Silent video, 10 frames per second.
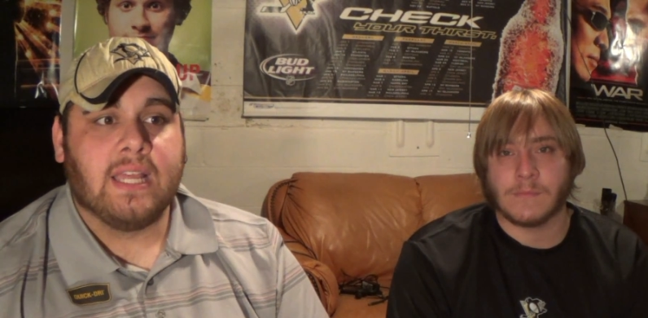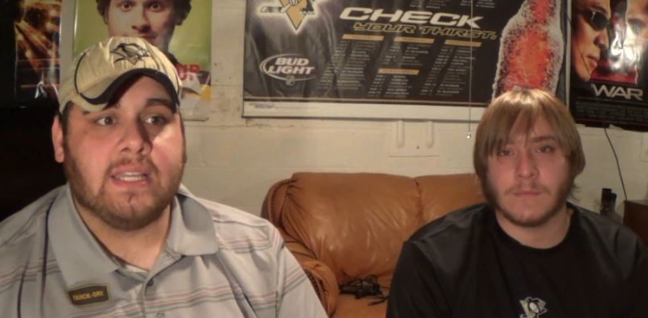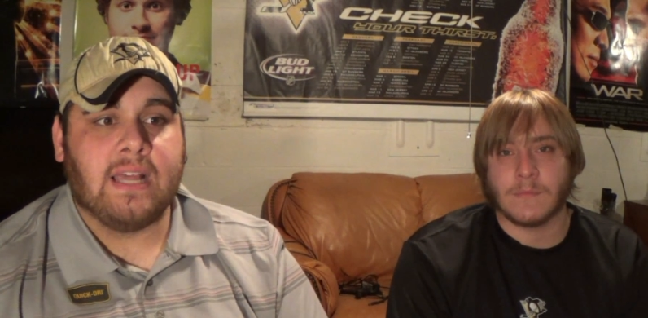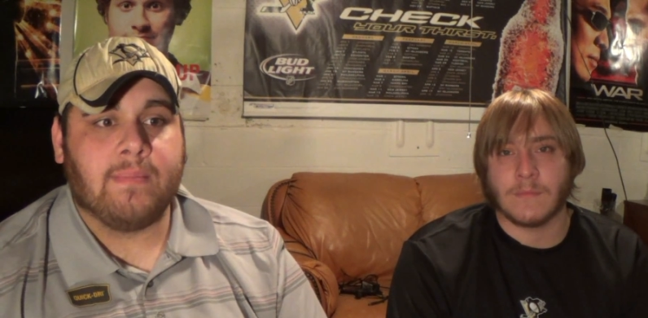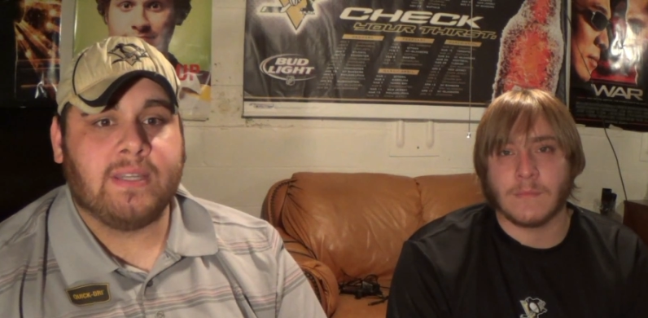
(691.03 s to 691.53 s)

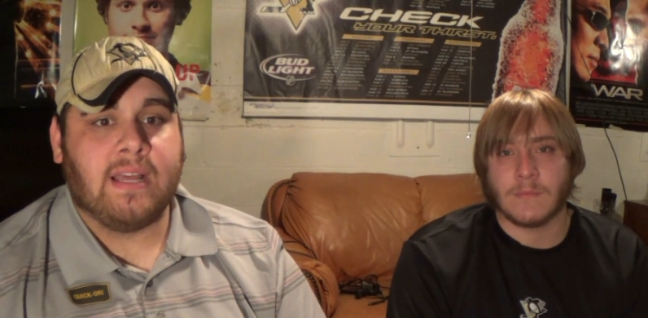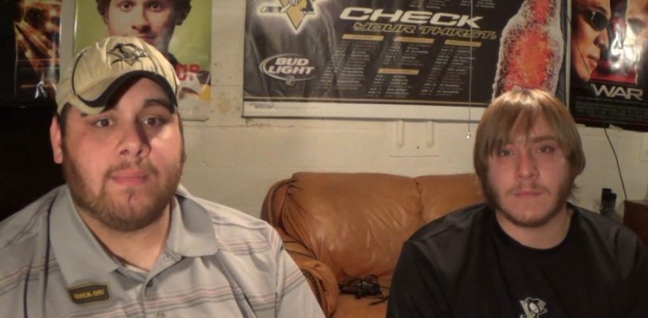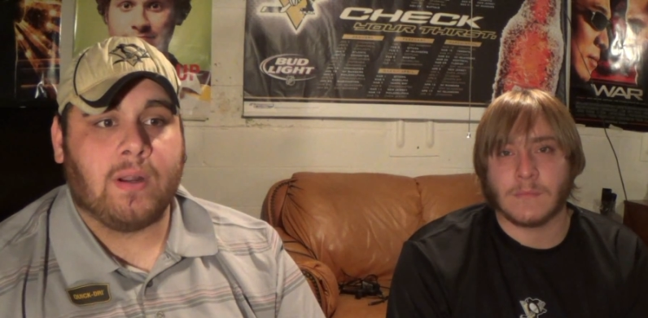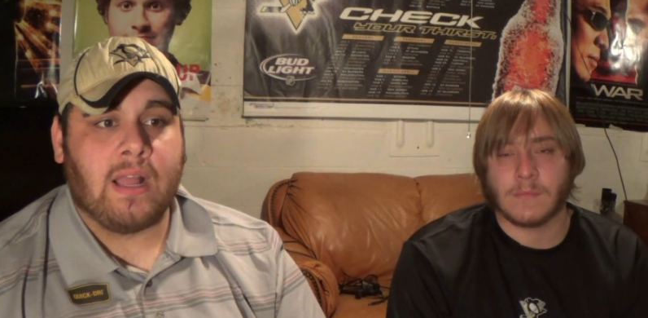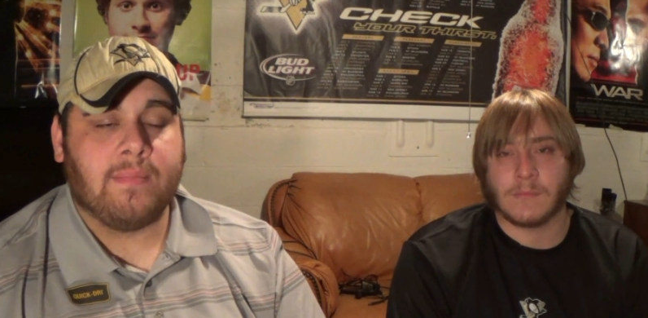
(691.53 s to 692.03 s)
Speaker 1: Dumb and
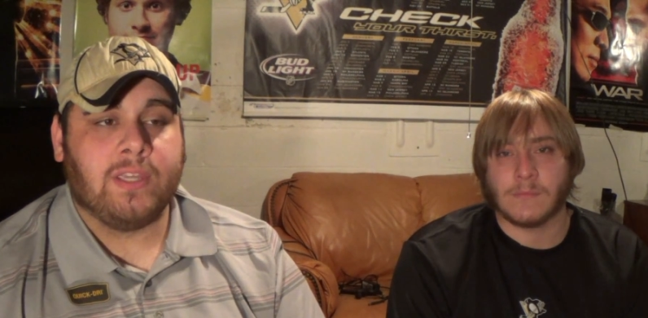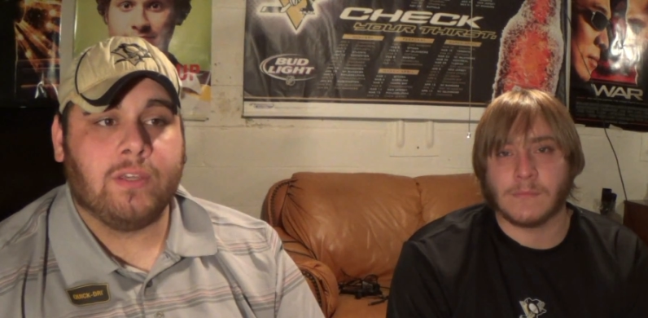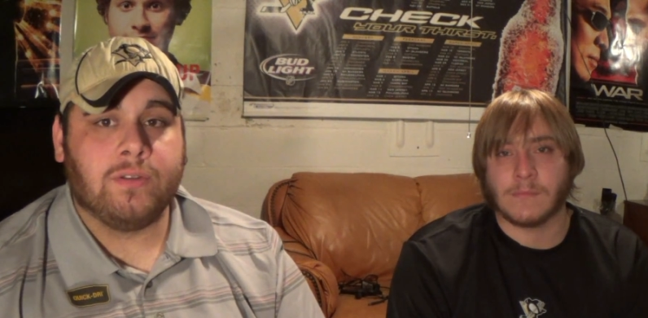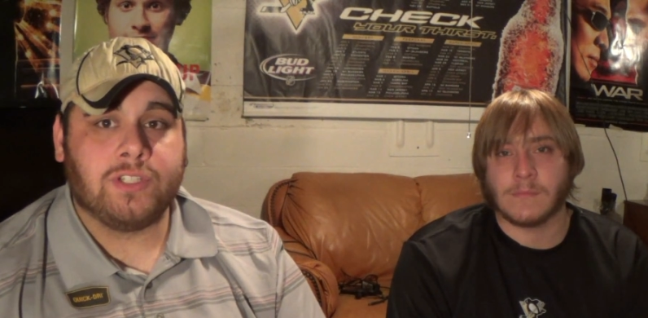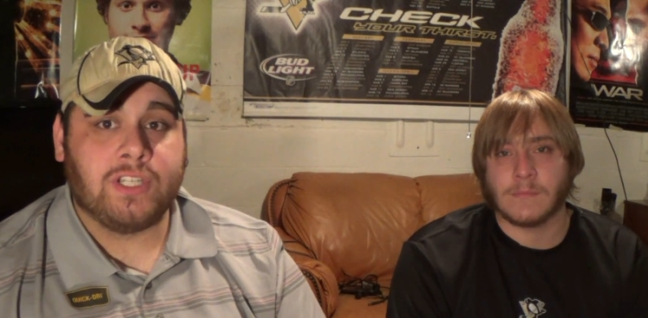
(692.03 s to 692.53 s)
Dumber. I'm a
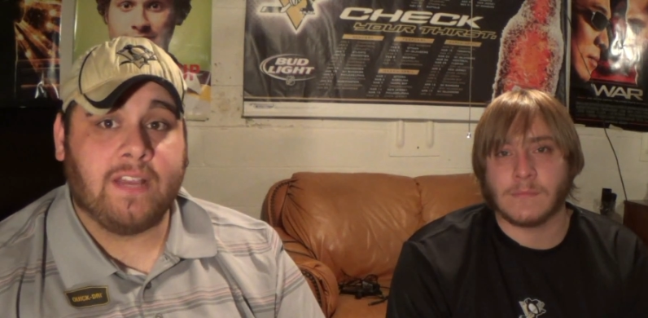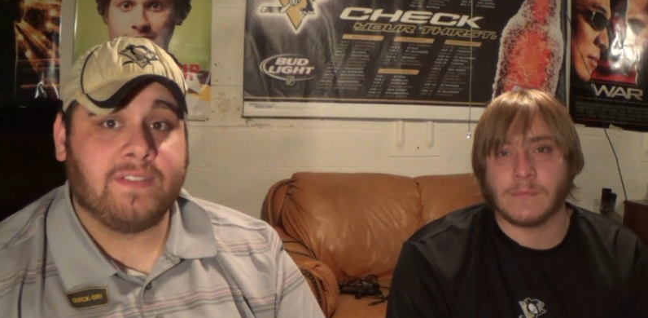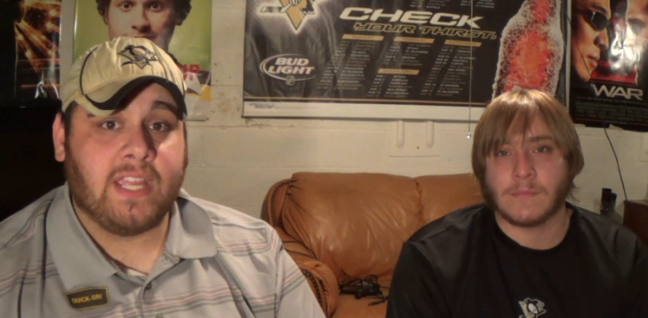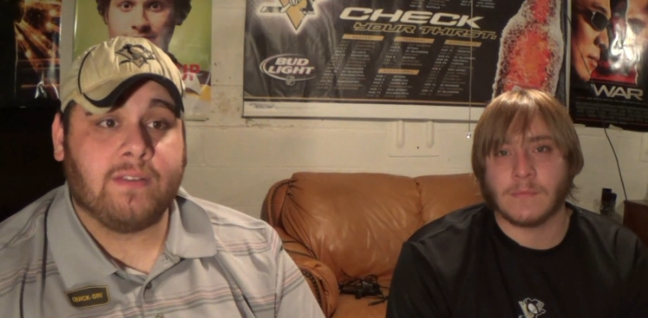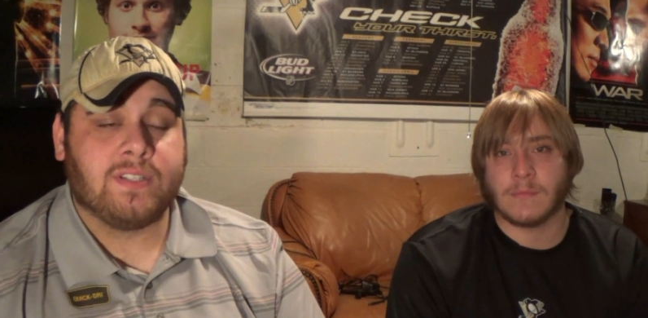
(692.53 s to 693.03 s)
huge Jeff
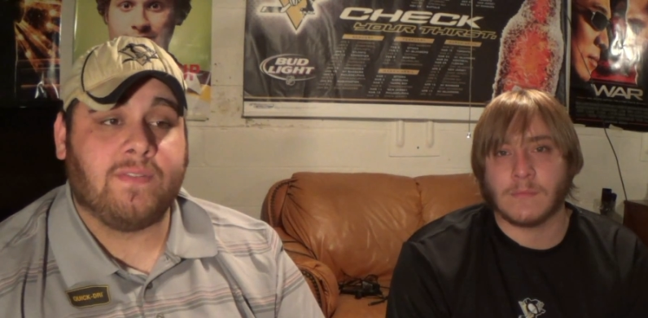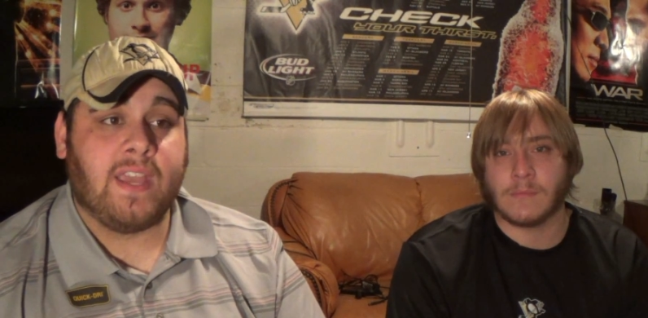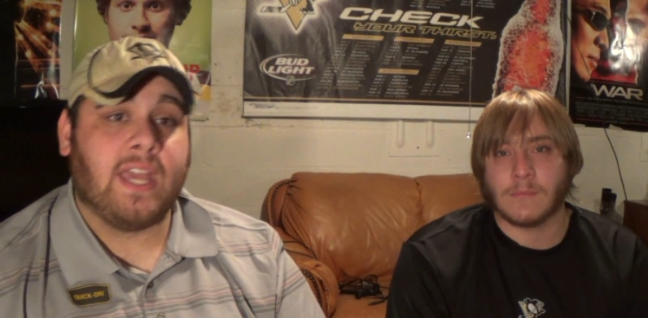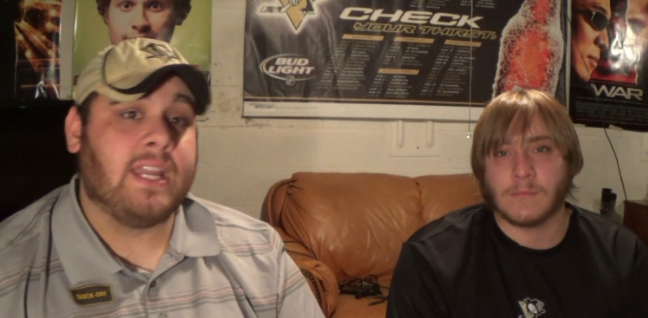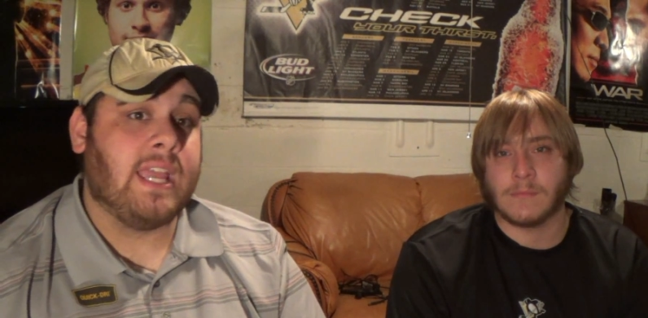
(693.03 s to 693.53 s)
Daniels
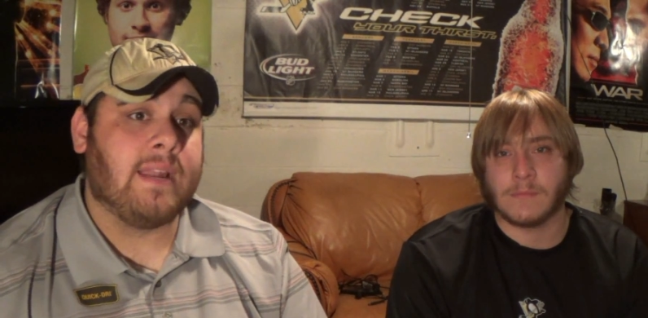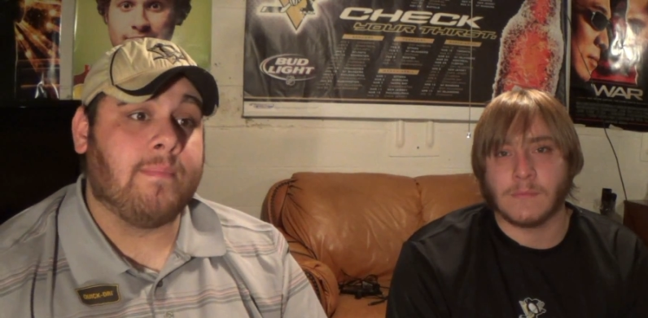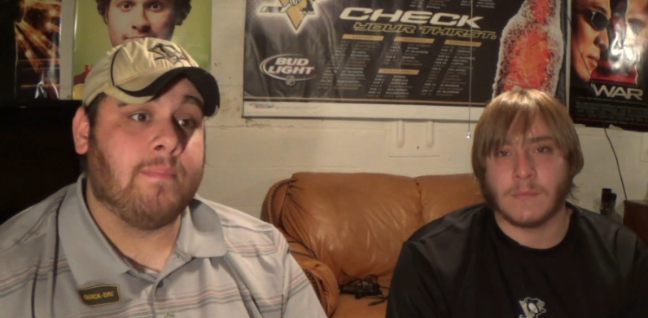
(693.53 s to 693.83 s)
fan and an